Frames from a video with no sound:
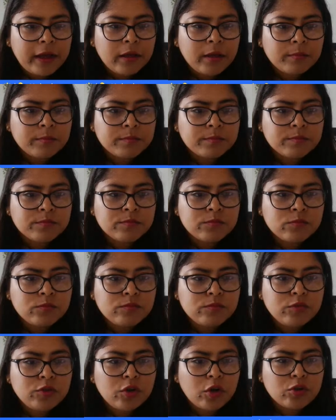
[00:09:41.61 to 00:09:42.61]

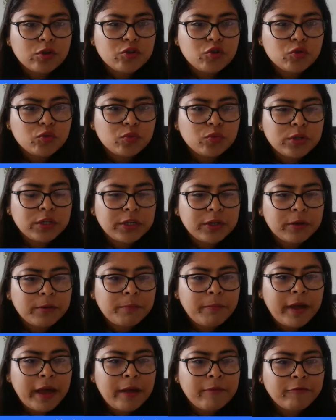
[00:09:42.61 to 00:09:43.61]
I'm your junior
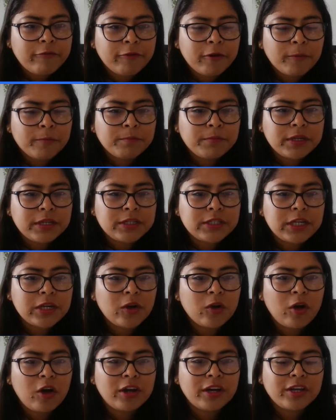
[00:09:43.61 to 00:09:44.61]
ma'am from
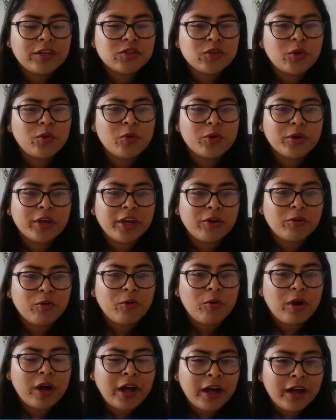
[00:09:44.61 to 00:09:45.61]
BT College. Okay,
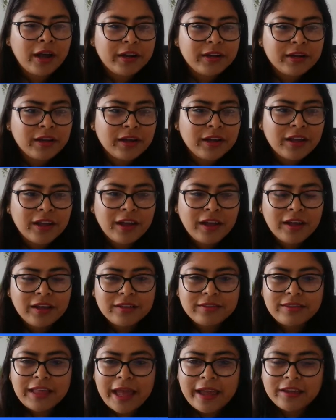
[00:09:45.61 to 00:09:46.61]
Rohan,
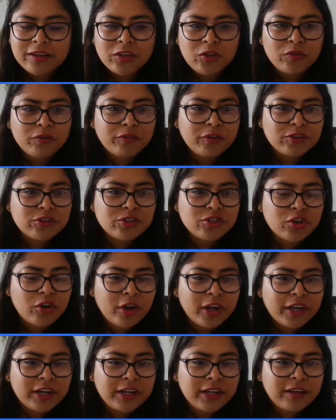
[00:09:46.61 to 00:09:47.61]
thank you for
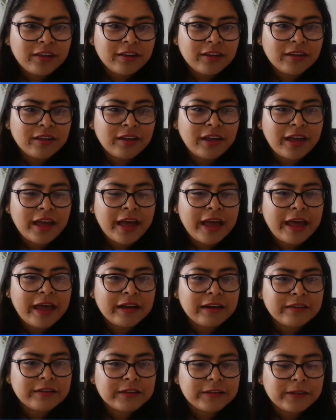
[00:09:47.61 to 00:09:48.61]
joining,
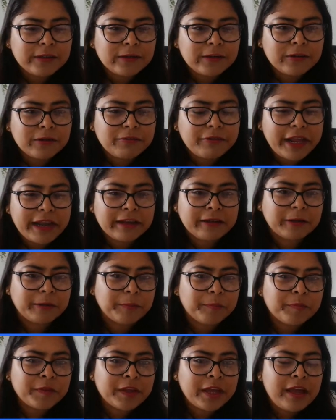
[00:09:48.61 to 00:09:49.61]
and
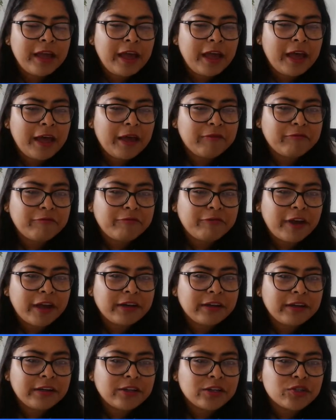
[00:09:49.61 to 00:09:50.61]
welcome. I'm
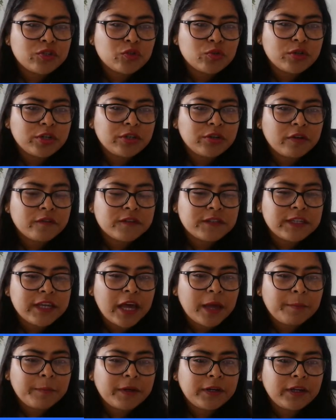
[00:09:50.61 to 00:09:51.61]
final year student of
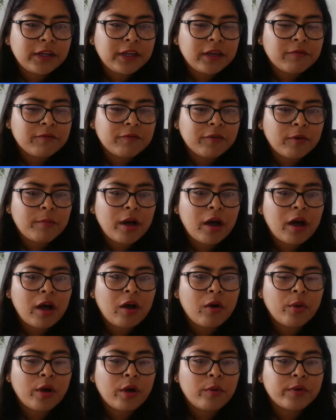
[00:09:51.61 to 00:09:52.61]
CIPT. I'm from
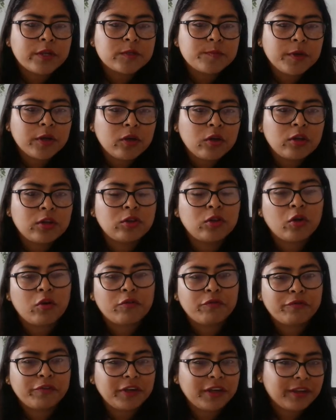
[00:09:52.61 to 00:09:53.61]
Howrah, West Bengal.
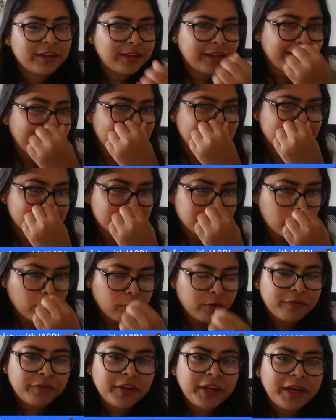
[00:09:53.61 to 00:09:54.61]
Taufik, yes,
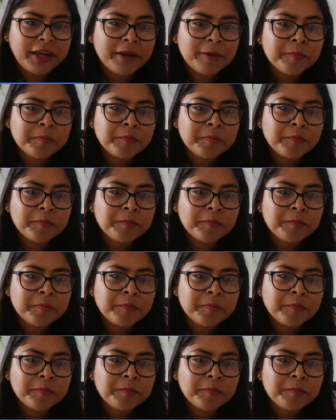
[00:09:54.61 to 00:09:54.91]
Taufik.